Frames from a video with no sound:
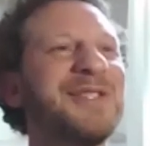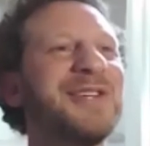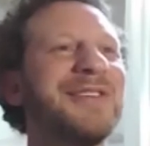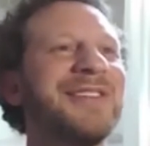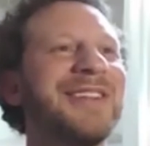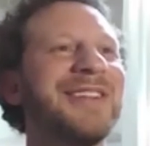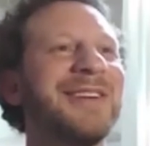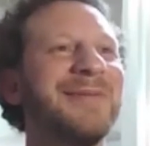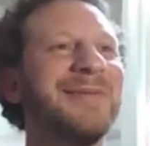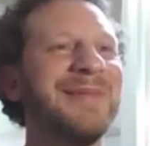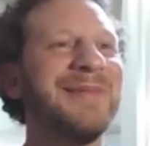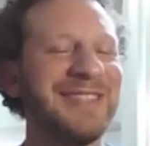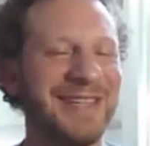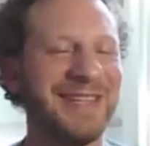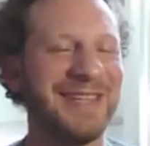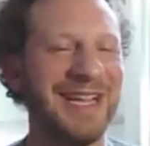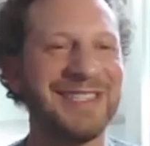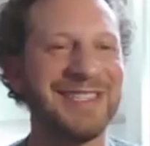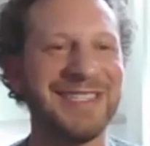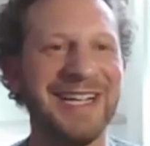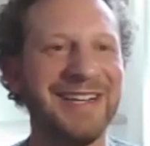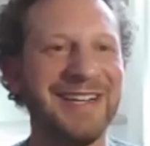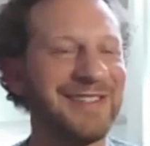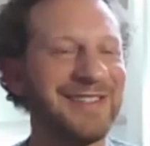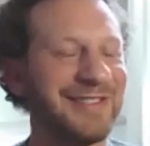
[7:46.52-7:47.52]
that
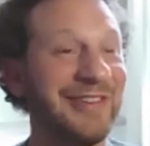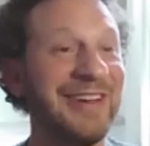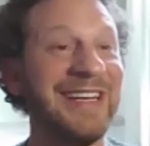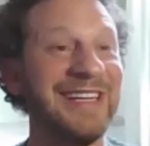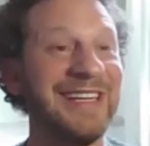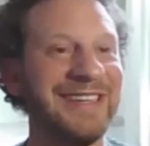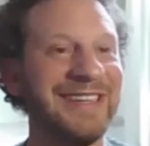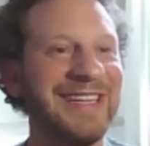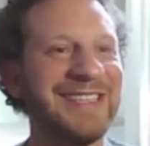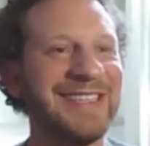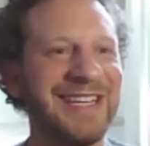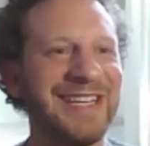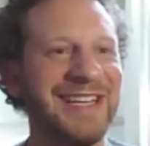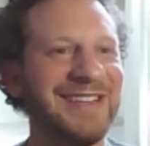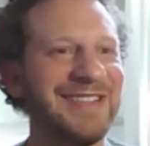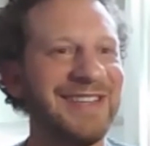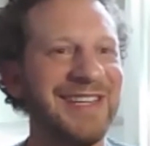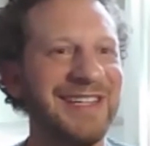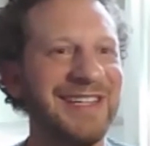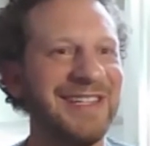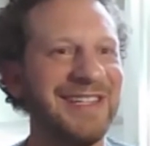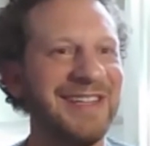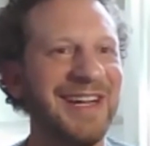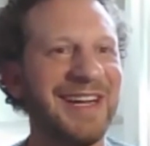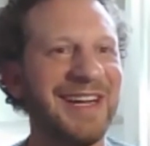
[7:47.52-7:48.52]
sounds great.
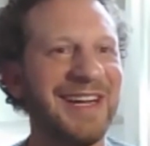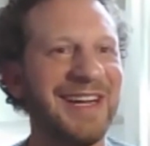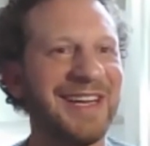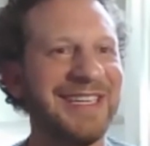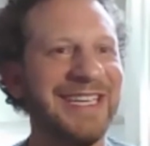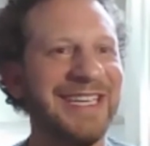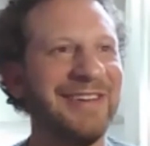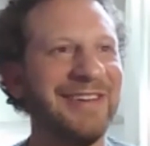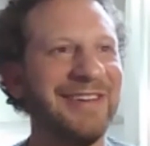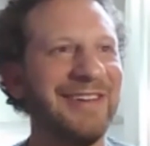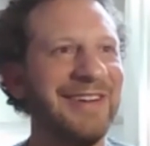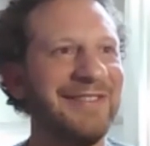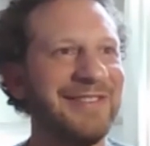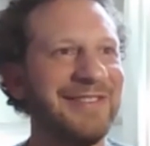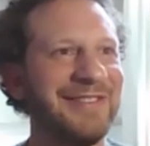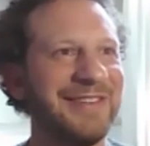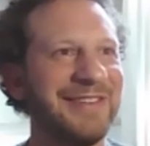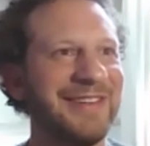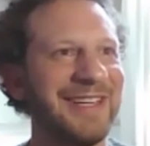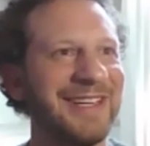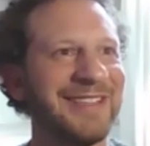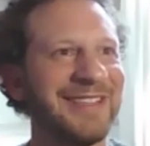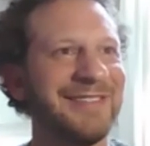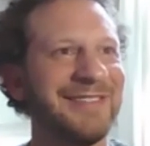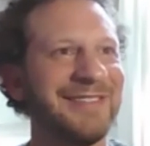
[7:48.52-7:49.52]
I could hear
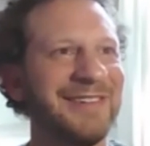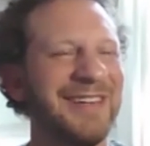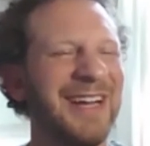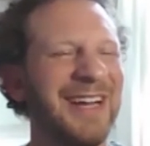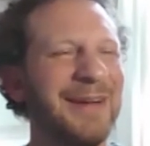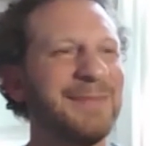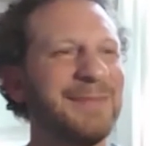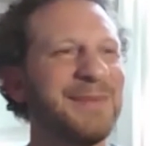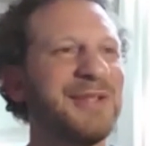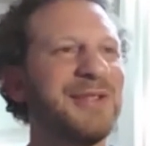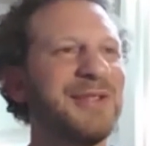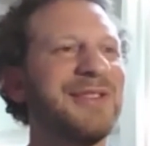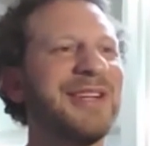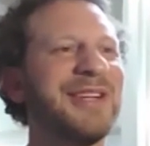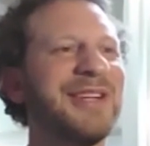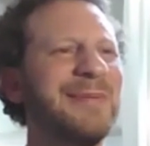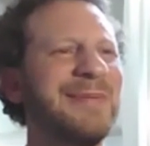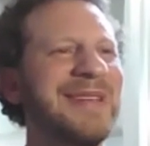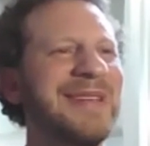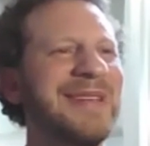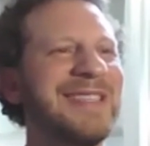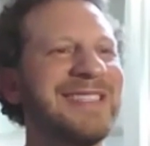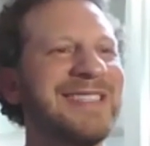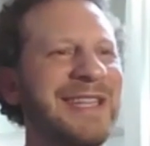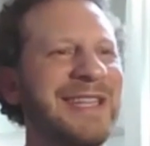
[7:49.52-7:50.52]
everything. I'm sure they're
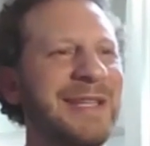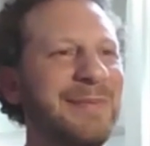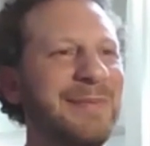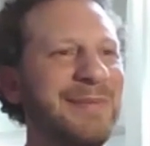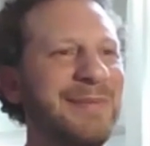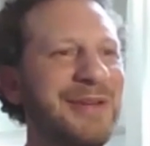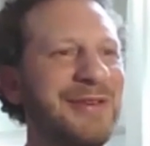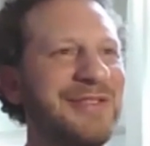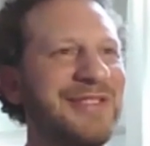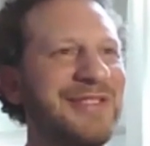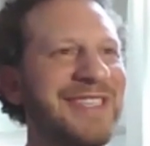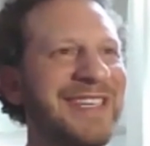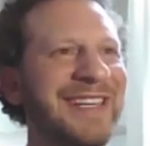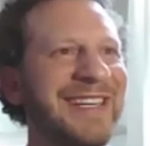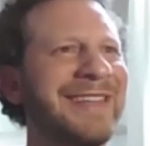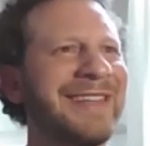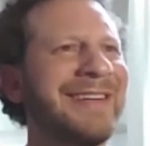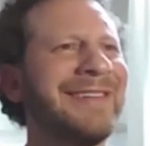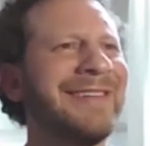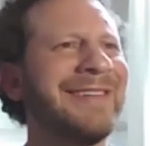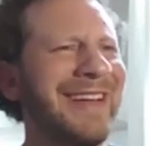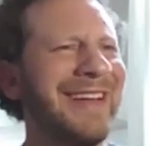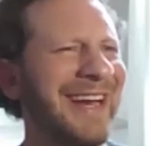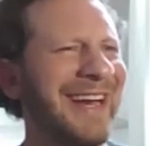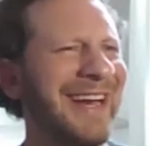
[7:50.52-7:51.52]
missing the
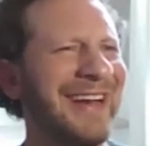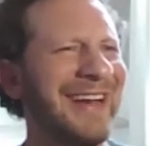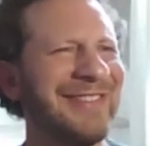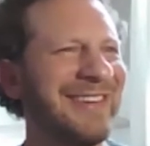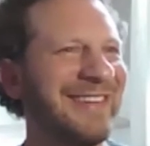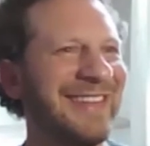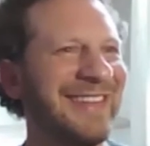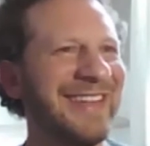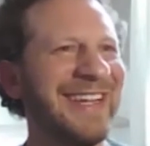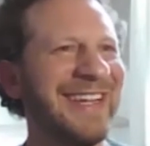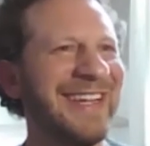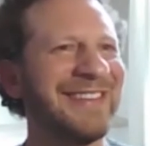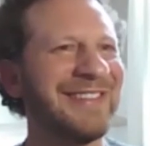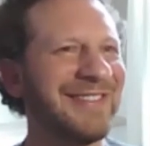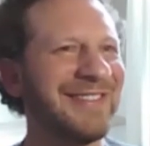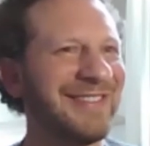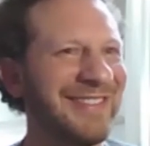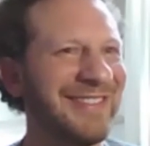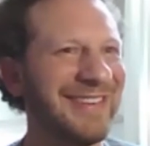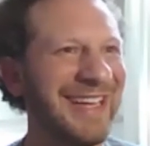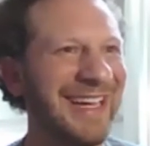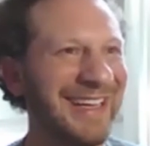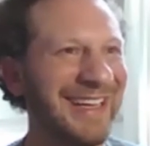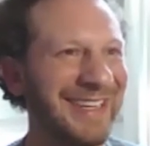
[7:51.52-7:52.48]
music and everything out